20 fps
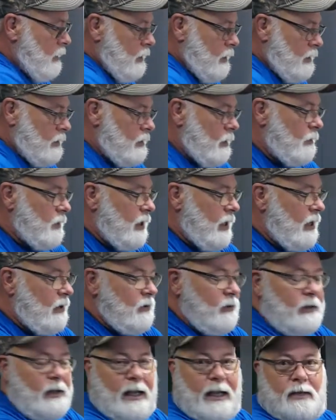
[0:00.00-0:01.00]
Some of the
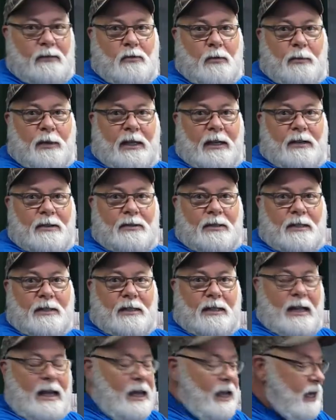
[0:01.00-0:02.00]
other things we'll be using
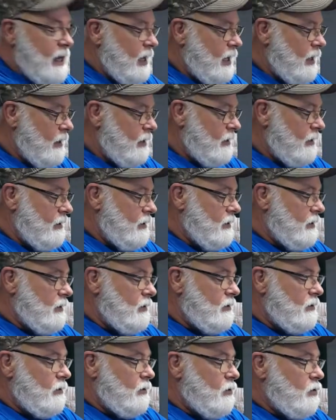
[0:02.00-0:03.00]
today,
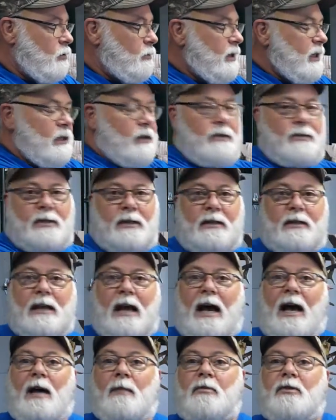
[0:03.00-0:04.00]
we'll be using
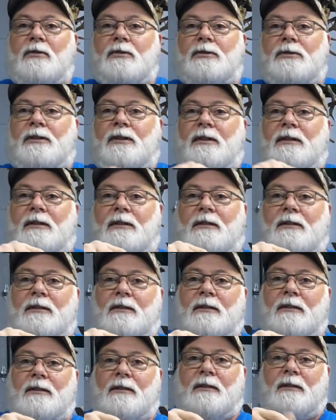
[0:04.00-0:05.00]
daubers,
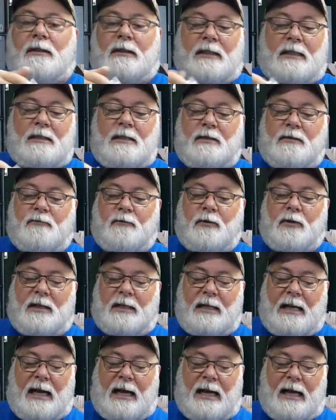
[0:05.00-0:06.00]
and this is for the
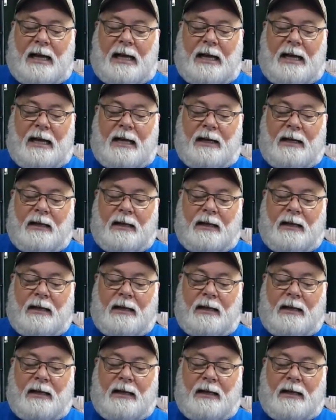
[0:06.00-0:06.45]
dye.